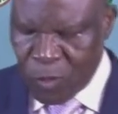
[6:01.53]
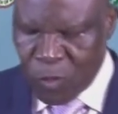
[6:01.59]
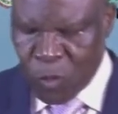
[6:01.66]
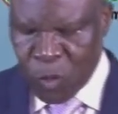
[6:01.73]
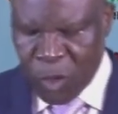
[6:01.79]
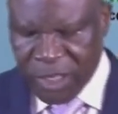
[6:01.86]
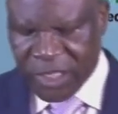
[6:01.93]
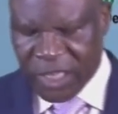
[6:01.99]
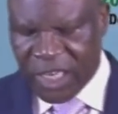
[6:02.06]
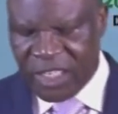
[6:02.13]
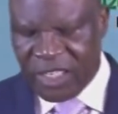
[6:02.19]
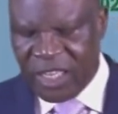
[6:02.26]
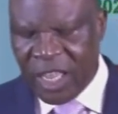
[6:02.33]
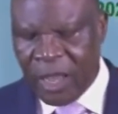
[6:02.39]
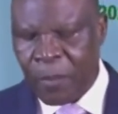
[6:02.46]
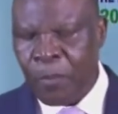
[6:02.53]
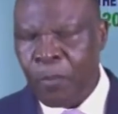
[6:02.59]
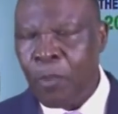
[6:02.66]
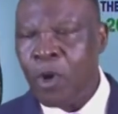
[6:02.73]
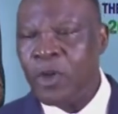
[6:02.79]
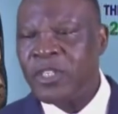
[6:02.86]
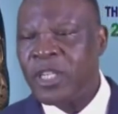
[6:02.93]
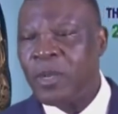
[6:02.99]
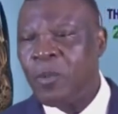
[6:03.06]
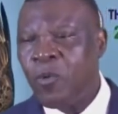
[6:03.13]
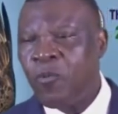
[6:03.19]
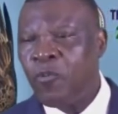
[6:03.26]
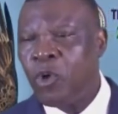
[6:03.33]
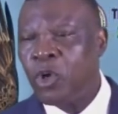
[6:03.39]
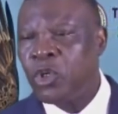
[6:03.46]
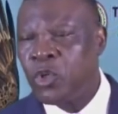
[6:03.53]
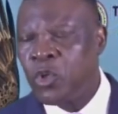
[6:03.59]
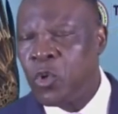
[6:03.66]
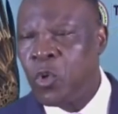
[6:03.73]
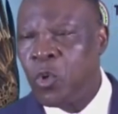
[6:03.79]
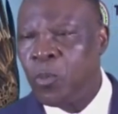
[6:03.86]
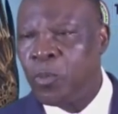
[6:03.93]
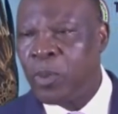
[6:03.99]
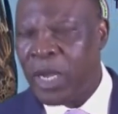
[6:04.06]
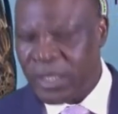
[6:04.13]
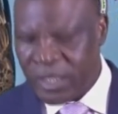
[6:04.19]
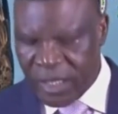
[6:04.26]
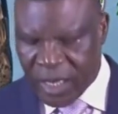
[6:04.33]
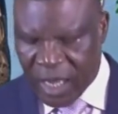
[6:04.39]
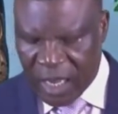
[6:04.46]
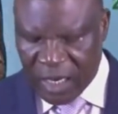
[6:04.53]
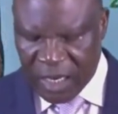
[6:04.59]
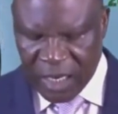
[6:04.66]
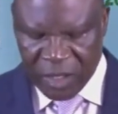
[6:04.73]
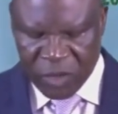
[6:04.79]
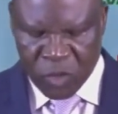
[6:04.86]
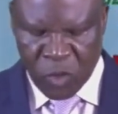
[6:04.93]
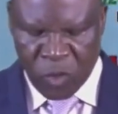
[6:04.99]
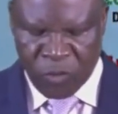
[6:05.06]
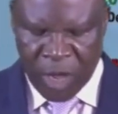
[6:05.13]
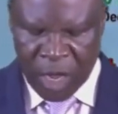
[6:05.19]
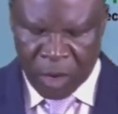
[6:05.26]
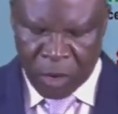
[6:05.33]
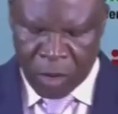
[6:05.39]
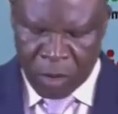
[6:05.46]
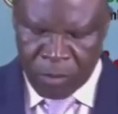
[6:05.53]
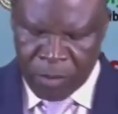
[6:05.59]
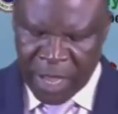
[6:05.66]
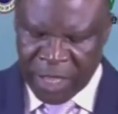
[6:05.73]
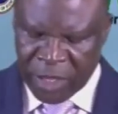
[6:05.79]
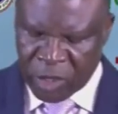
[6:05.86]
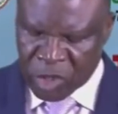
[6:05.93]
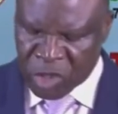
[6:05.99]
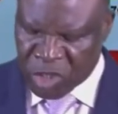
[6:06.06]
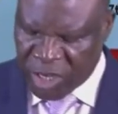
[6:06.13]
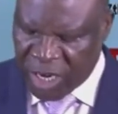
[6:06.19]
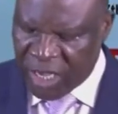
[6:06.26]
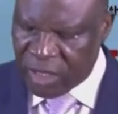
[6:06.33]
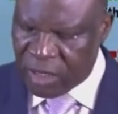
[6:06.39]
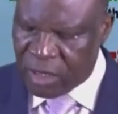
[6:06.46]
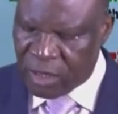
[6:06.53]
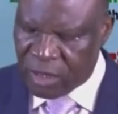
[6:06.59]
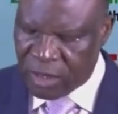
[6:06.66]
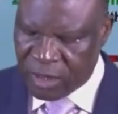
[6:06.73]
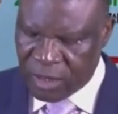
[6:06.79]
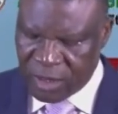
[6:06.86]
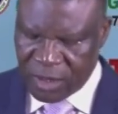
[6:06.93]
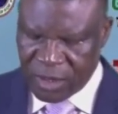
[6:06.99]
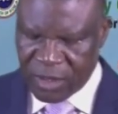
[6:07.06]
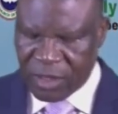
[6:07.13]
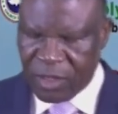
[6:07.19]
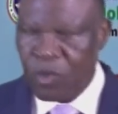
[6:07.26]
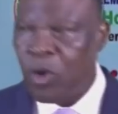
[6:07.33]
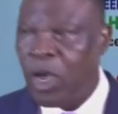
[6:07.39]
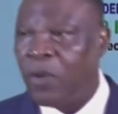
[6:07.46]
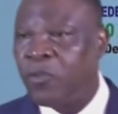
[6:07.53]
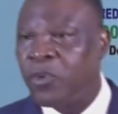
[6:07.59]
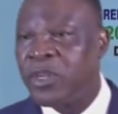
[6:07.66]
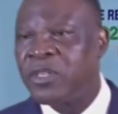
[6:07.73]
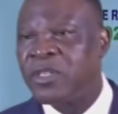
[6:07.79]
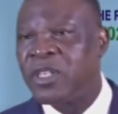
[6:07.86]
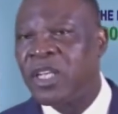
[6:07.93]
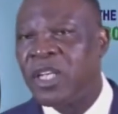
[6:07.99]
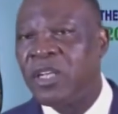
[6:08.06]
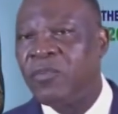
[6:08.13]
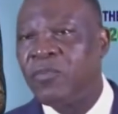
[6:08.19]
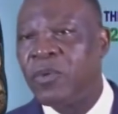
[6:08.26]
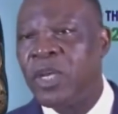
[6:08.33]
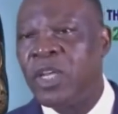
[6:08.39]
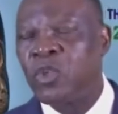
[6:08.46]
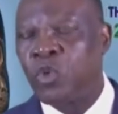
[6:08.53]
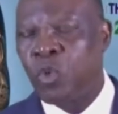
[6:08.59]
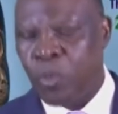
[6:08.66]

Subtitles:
which is impossible for you practically to overcome by your strength, you have received a